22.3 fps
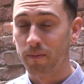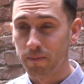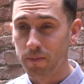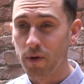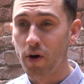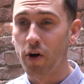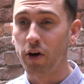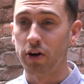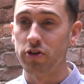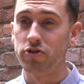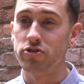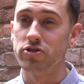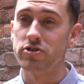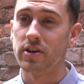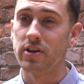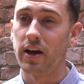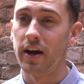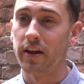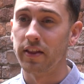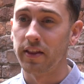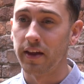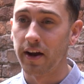more countries
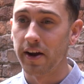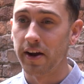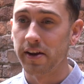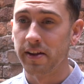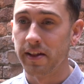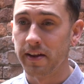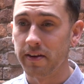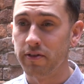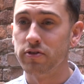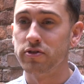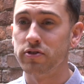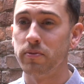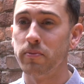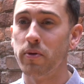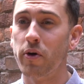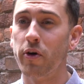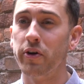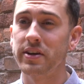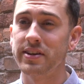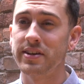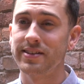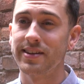out there and there is a
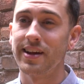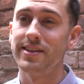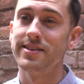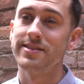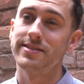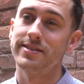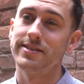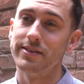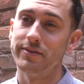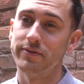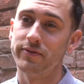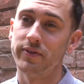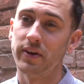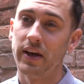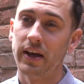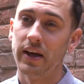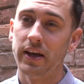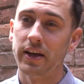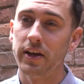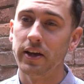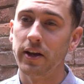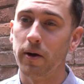more extensive,
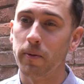you